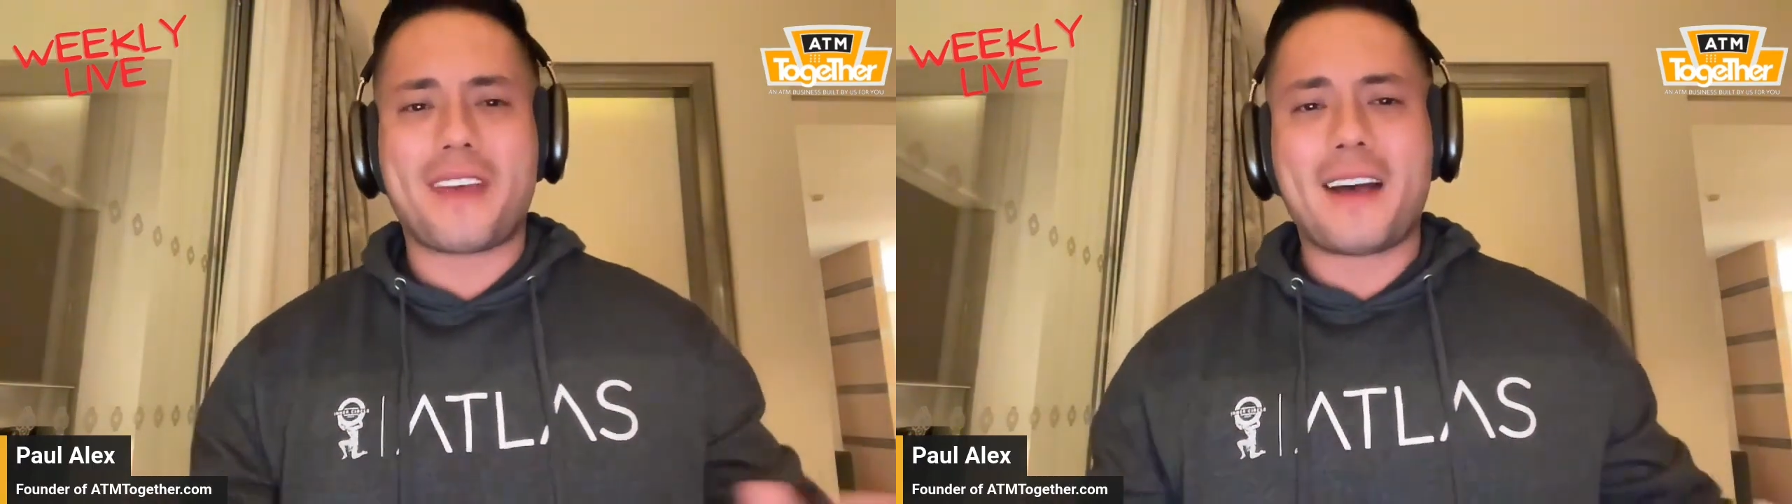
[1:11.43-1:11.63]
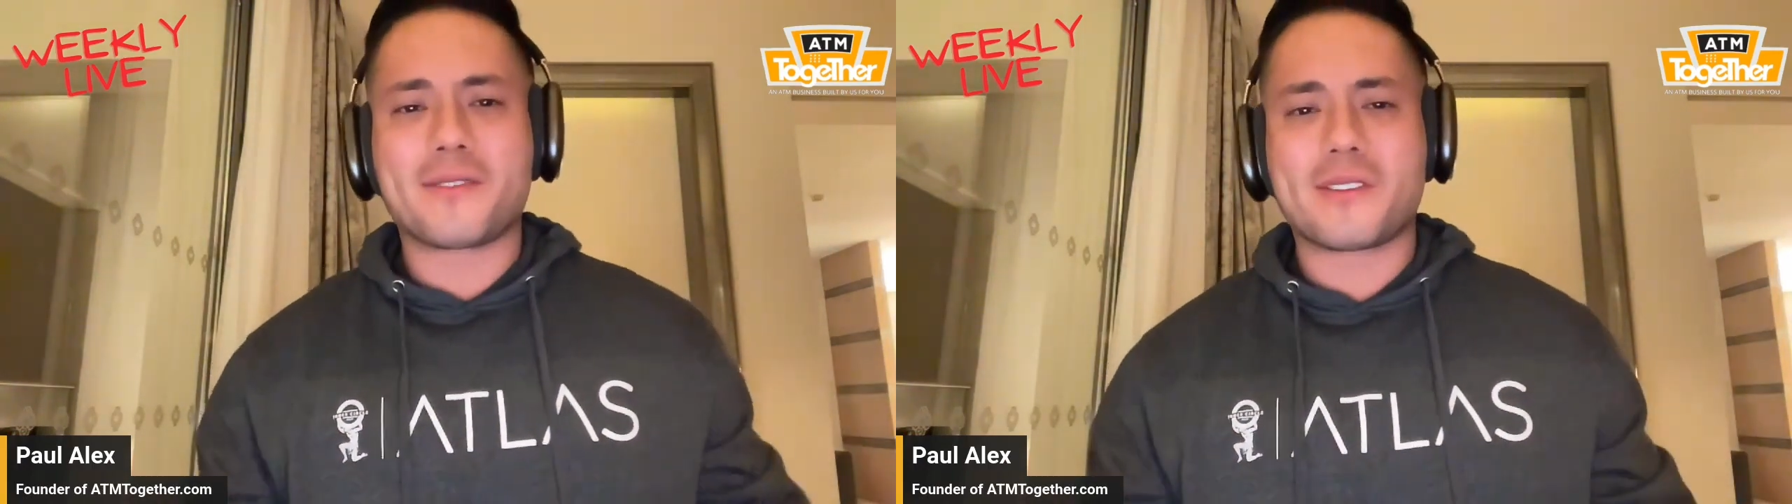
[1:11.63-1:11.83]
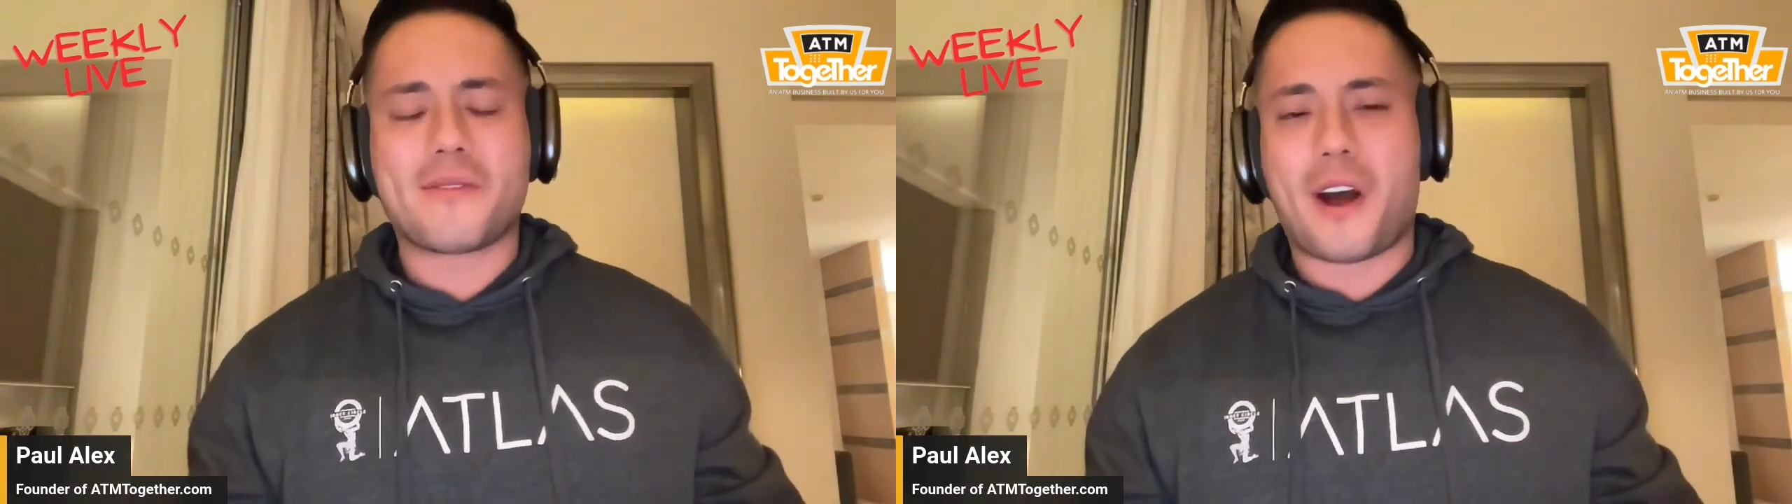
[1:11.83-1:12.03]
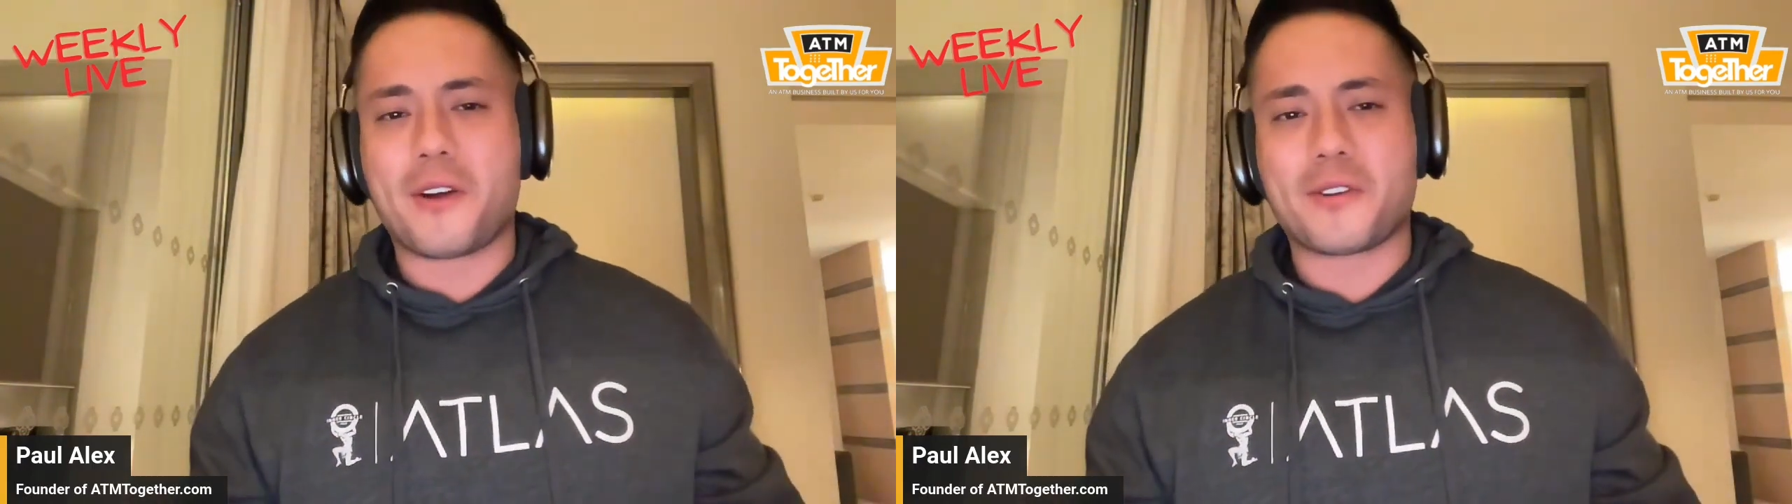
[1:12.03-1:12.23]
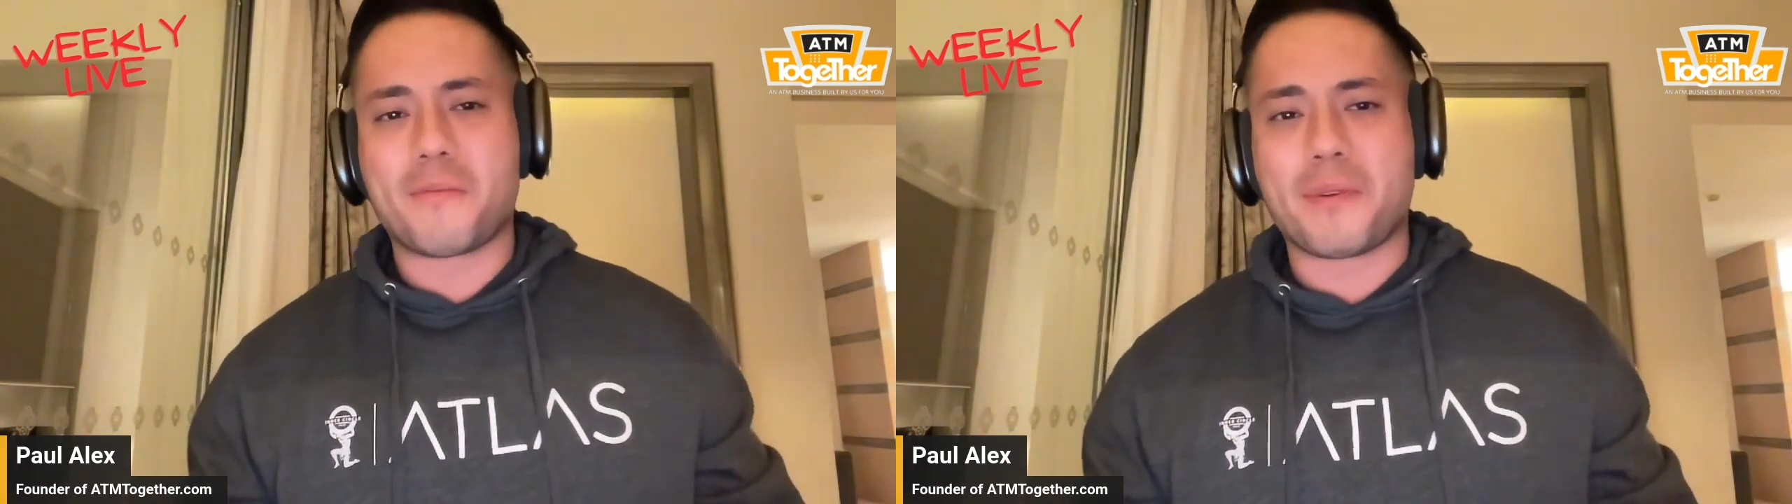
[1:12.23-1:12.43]
thousands of
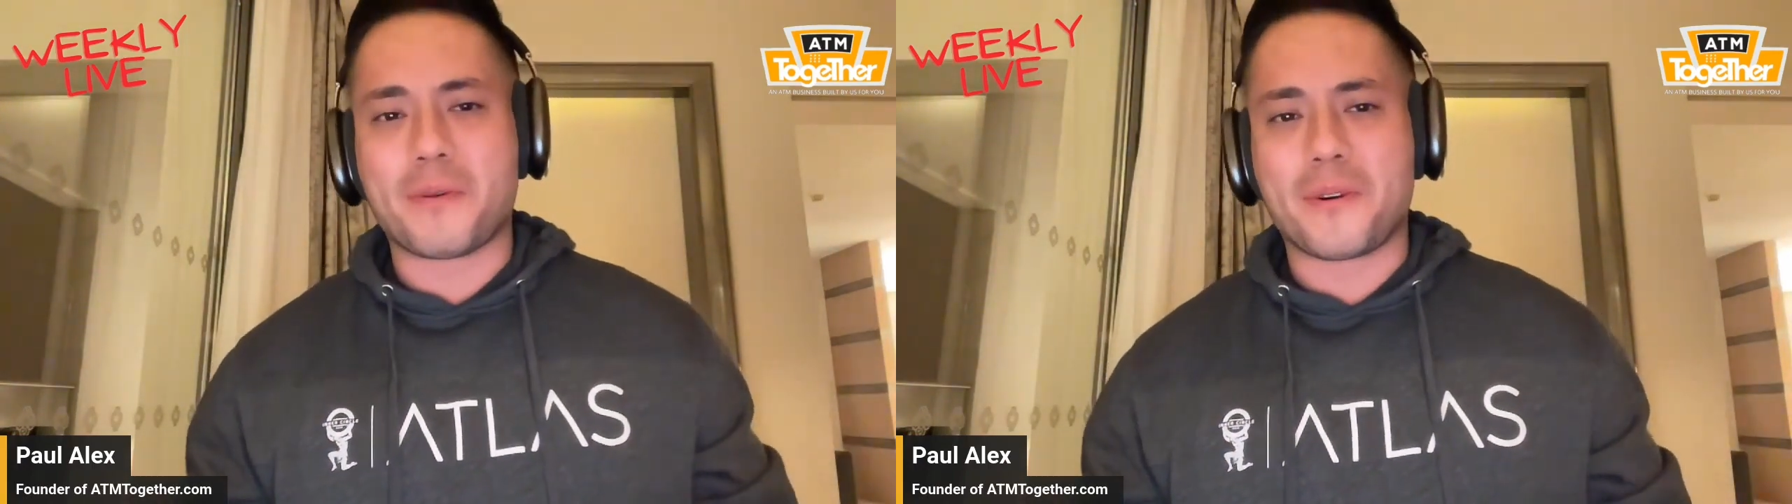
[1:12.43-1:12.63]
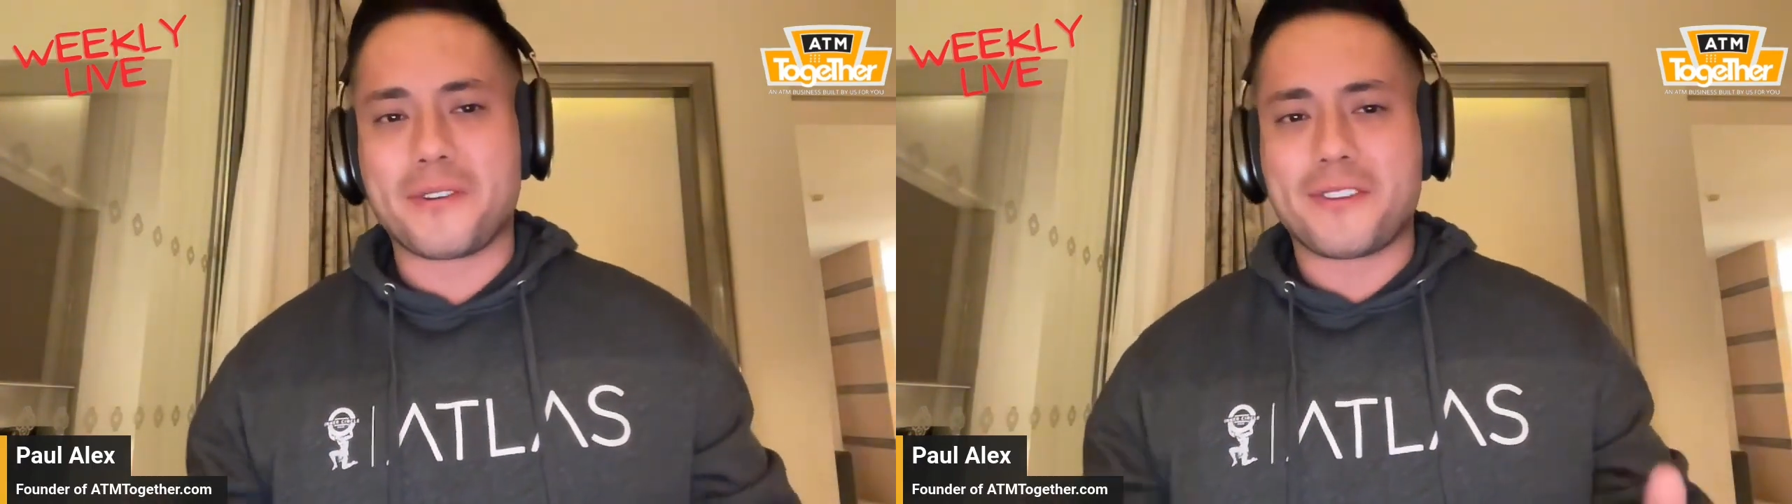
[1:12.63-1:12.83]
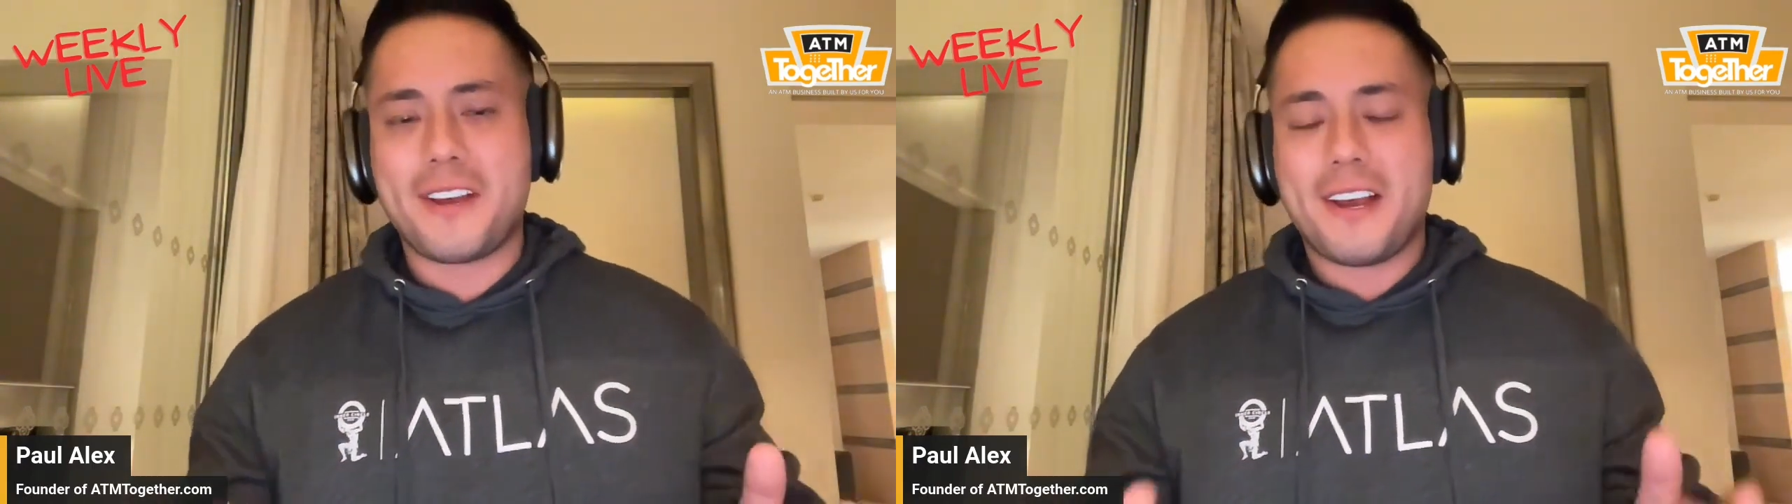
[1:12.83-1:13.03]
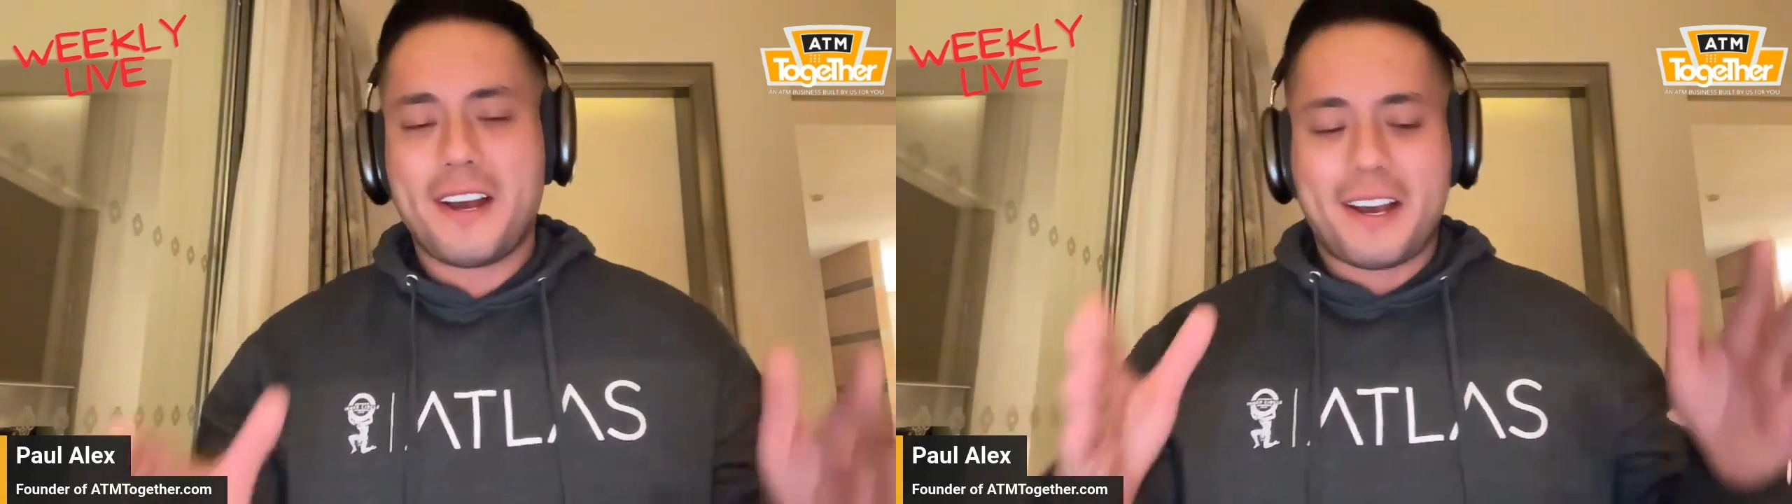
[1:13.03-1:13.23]
entrepreneurs